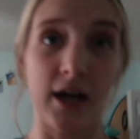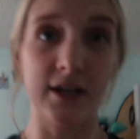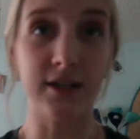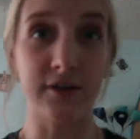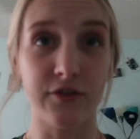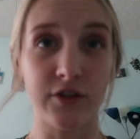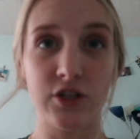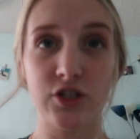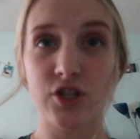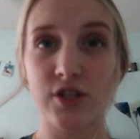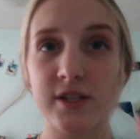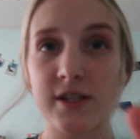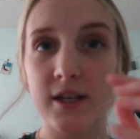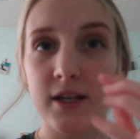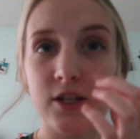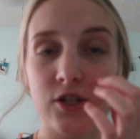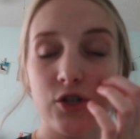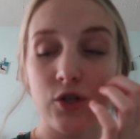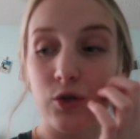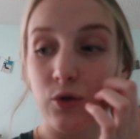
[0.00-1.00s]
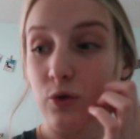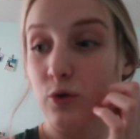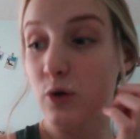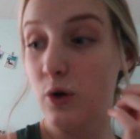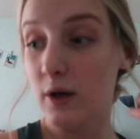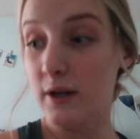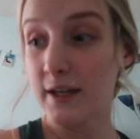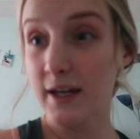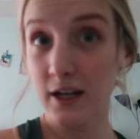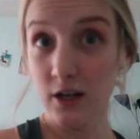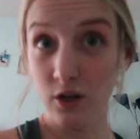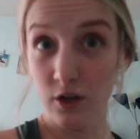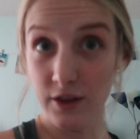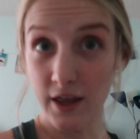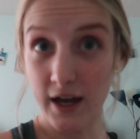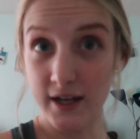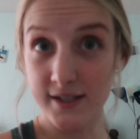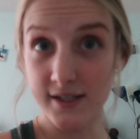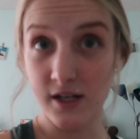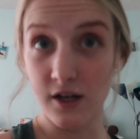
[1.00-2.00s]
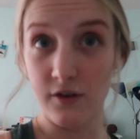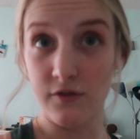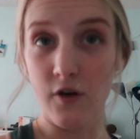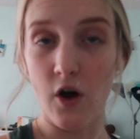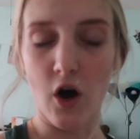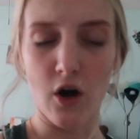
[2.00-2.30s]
I definitely just need to get all that stuff